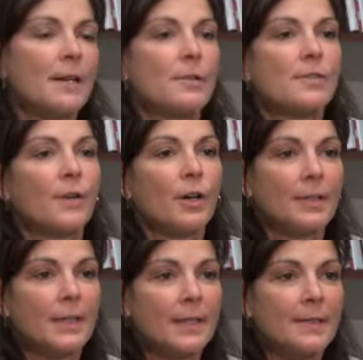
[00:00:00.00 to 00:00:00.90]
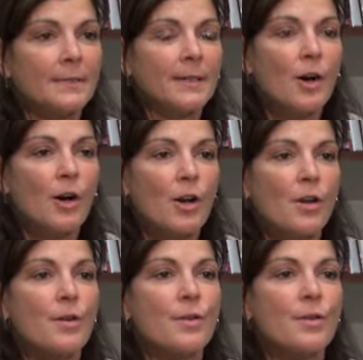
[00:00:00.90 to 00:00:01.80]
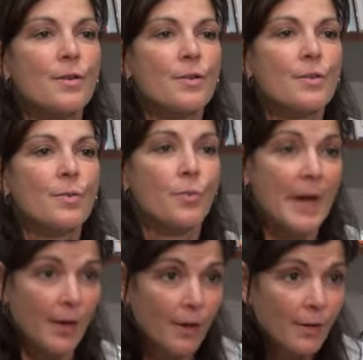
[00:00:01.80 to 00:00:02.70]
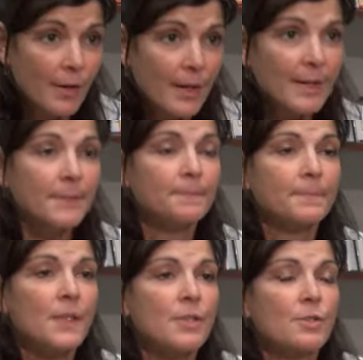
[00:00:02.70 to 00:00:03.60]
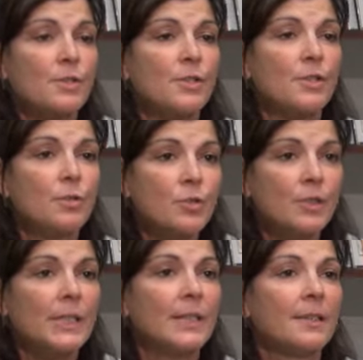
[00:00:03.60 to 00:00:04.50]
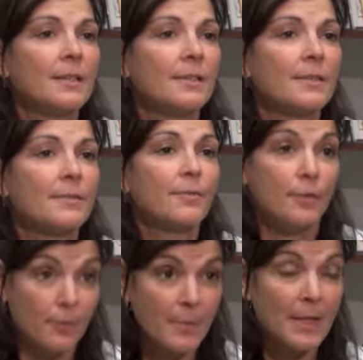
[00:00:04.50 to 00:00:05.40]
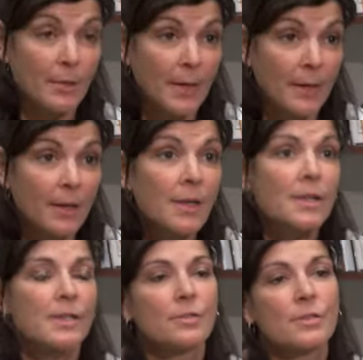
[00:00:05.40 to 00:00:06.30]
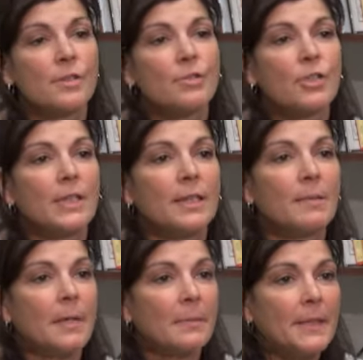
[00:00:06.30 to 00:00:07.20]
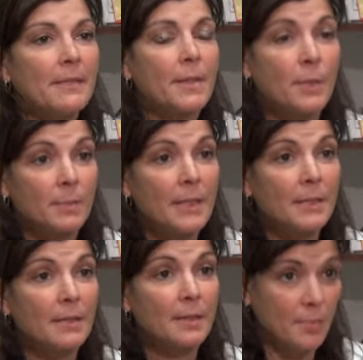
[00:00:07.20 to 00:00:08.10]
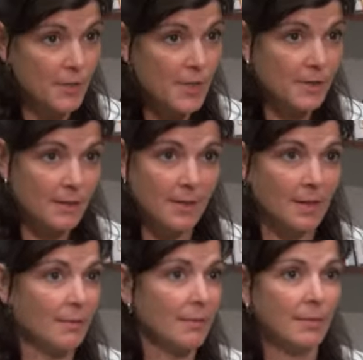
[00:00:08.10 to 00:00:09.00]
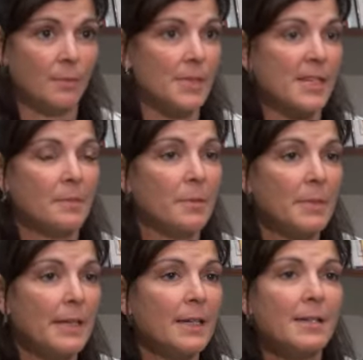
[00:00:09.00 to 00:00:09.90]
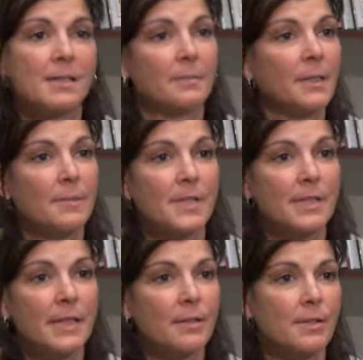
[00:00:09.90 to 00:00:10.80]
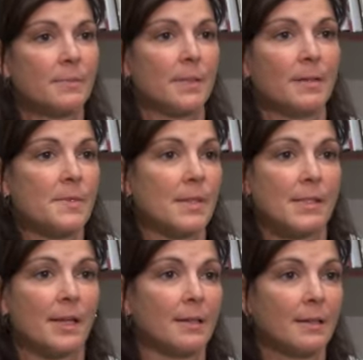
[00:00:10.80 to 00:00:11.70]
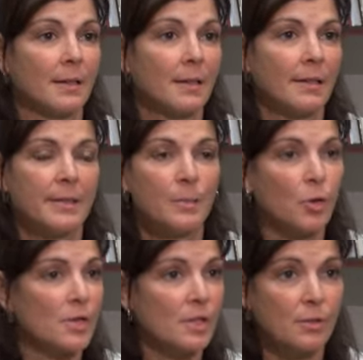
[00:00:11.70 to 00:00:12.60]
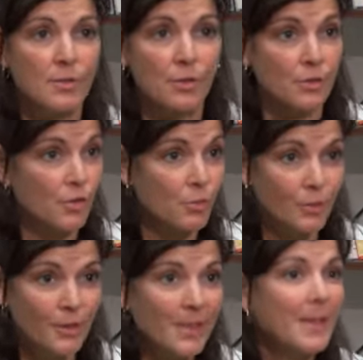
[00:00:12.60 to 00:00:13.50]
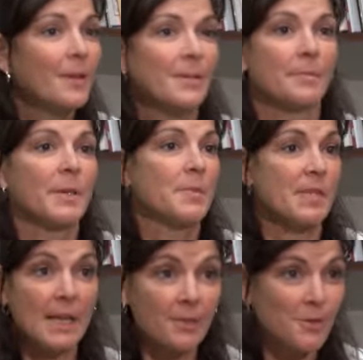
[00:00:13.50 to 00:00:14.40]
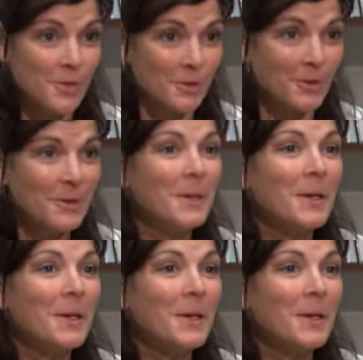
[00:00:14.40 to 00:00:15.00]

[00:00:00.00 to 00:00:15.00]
hours for online are rare. Students usually, for me they're rare. Students usually email me if they want to meet in person and we'll set up a meeting, and sometimes it's here, sometimes it's at Tim Hortons close to their school, or sometimes it's at their school,